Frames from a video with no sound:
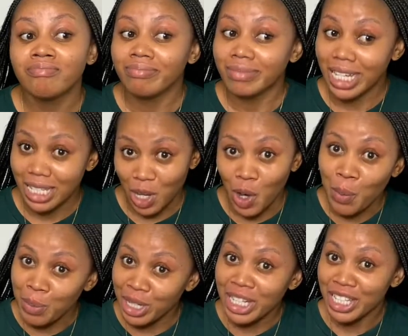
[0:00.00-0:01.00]
There's a
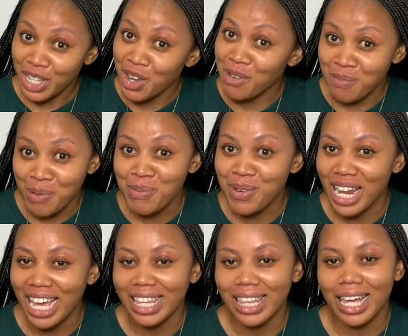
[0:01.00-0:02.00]
community of people
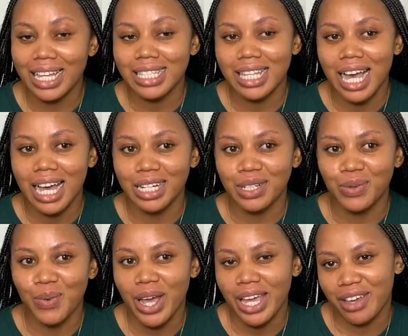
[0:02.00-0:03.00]
like that, and
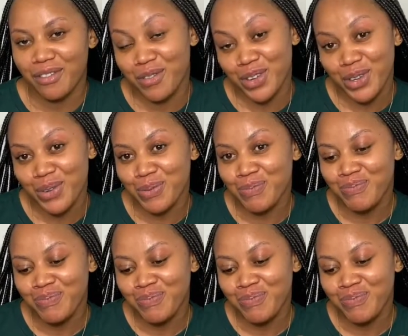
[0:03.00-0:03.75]
we're here for you.